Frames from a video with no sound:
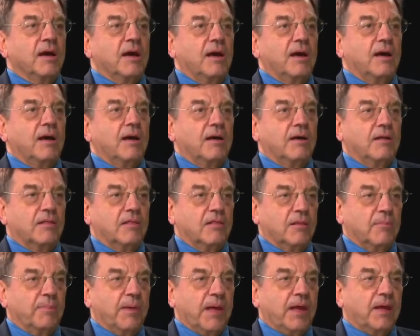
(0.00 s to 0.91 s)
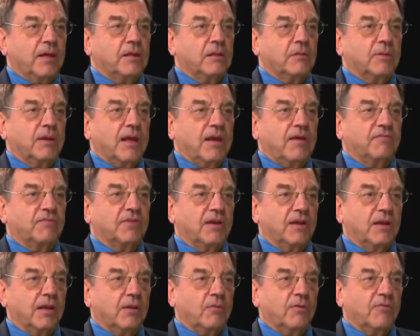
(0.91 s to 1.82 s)
the banks would have to
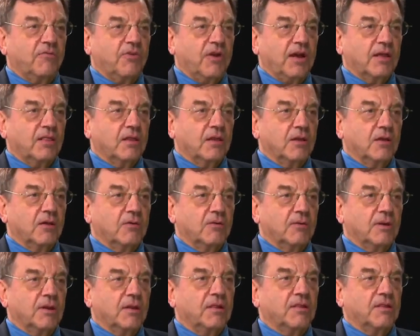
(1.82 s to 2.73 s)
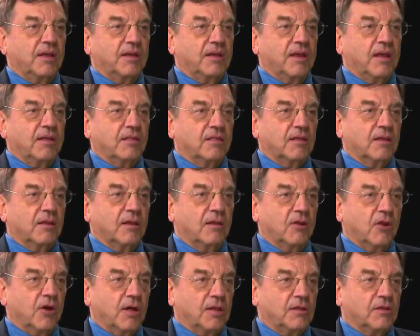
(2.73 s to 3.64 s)
liquefy the loans, they'd take the
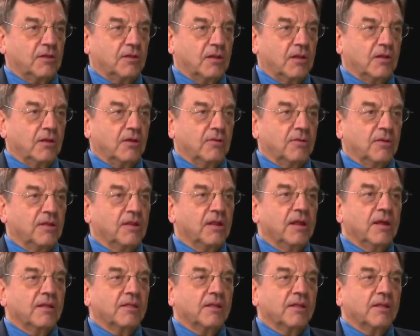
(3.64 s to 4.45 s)
loss on the loans,